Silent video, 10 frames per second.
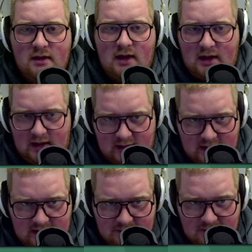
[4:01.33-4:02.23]
And I got to
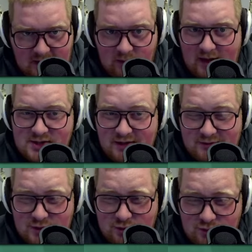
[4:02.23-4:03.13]
keep in mind, we actually have
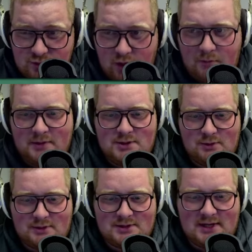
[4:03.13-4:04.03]
2 open
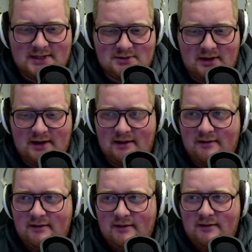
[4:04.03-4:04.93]
Joker slots right now,
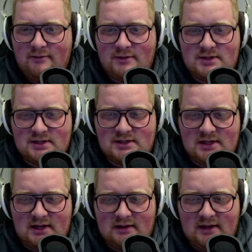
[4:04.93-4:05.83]
which is
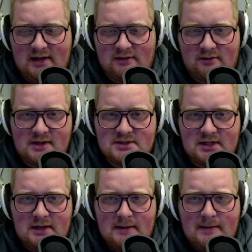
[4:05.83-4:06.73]
kind of
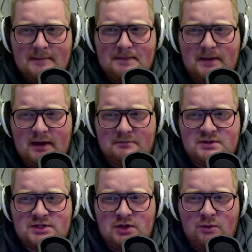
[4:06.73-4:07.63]
crazy.
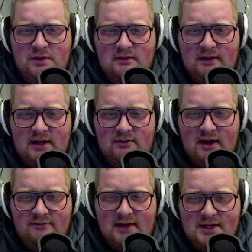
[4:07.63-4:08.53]
So with delayed
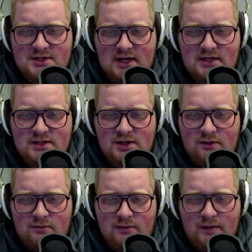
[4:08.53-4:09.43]
gratification, I
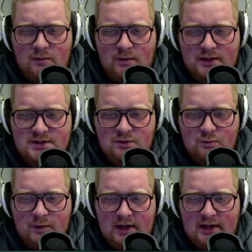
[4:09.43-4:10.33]
don't really want to
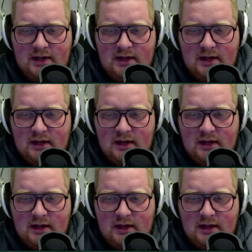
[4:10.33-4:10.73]
win